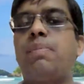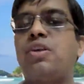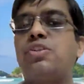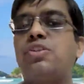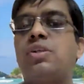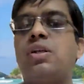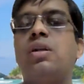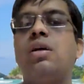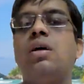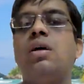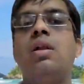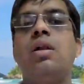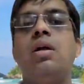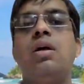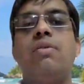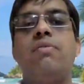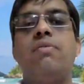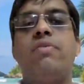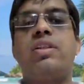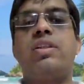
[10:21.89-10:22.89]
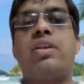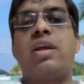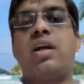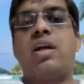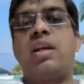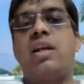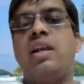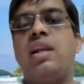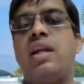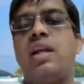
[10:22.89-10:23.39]
patient with
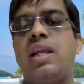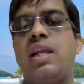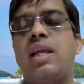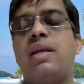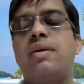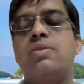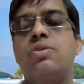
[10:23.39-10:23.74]
recurrent headache.